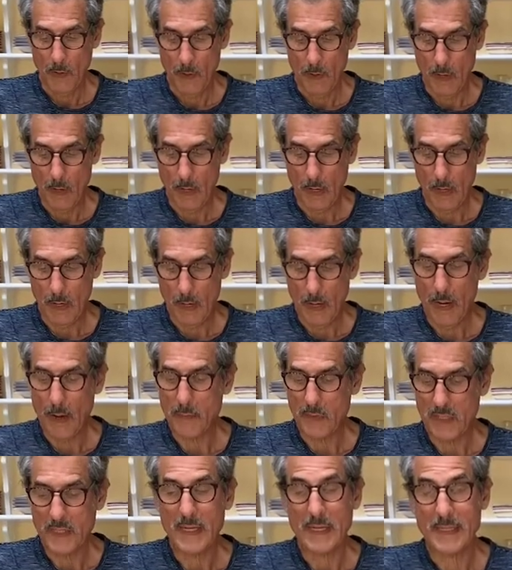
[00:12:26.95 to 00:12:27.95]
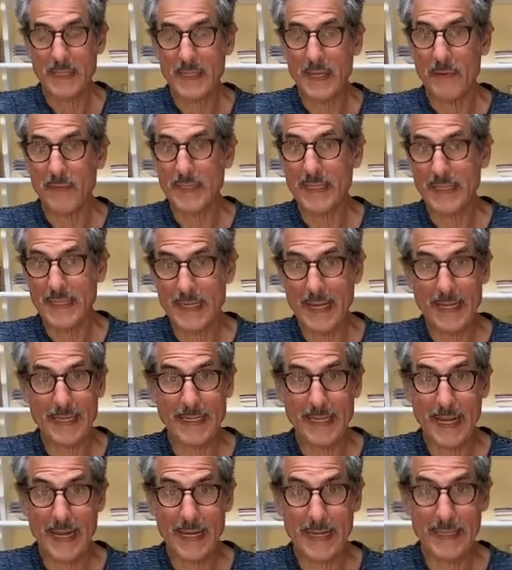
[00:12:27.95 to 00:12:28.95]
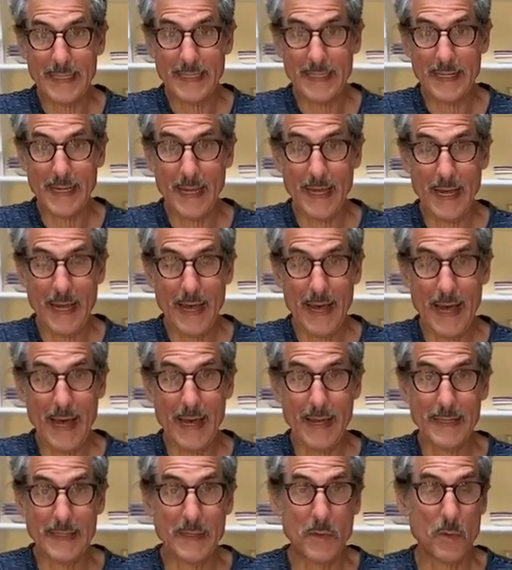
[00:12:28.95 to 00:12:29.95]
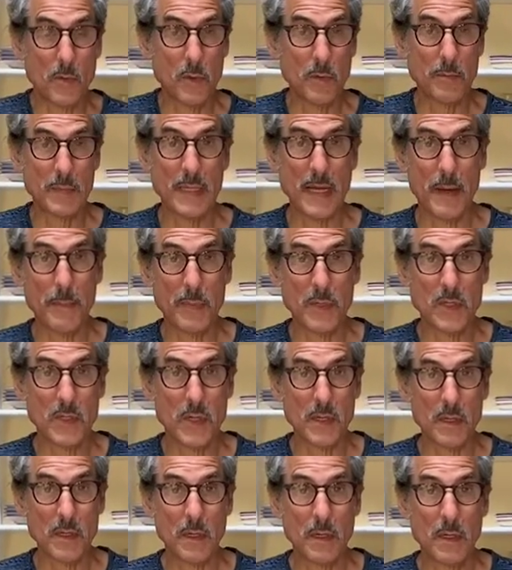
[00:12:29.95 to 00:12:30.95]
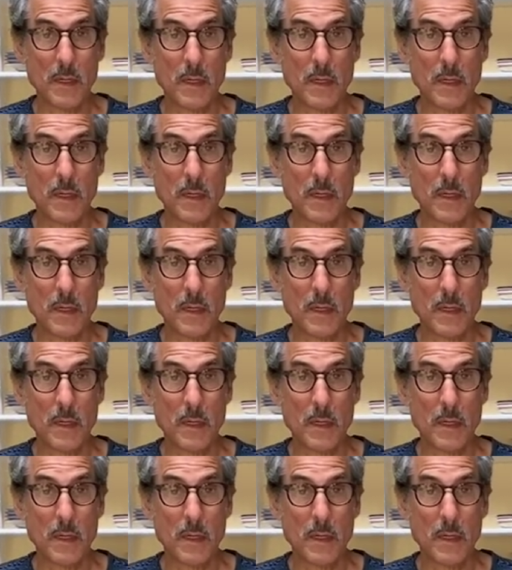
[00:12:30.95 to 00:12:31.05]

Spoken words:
I would say 7 to 10 days at room temperature,